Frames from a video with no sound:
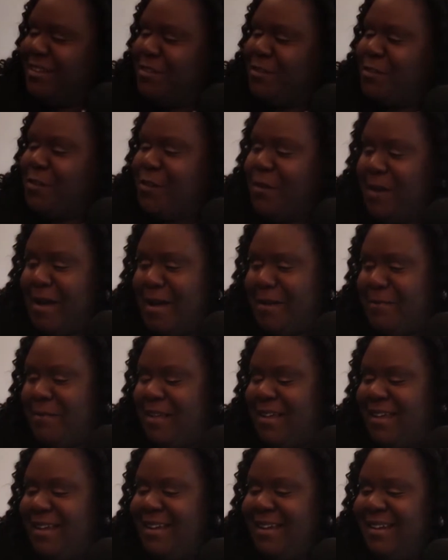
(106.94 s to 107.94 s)
so
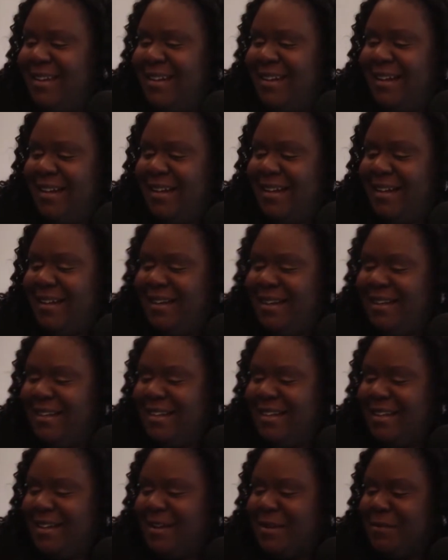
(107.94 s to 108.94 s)
happy
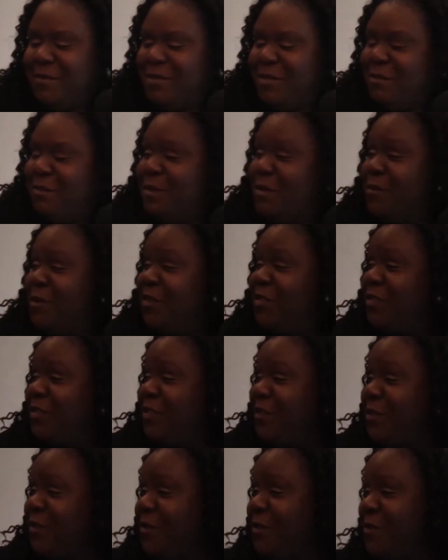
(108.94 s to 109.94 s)
to be with
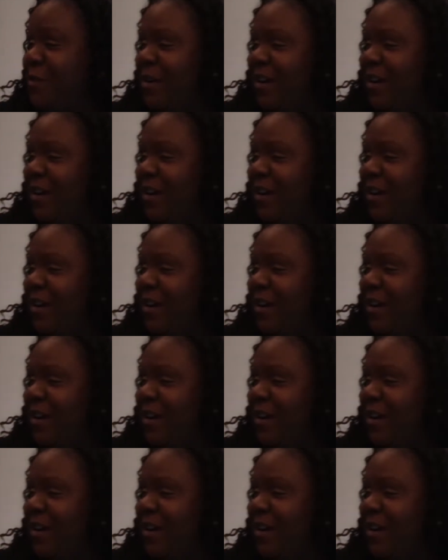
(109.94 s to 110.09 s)
you.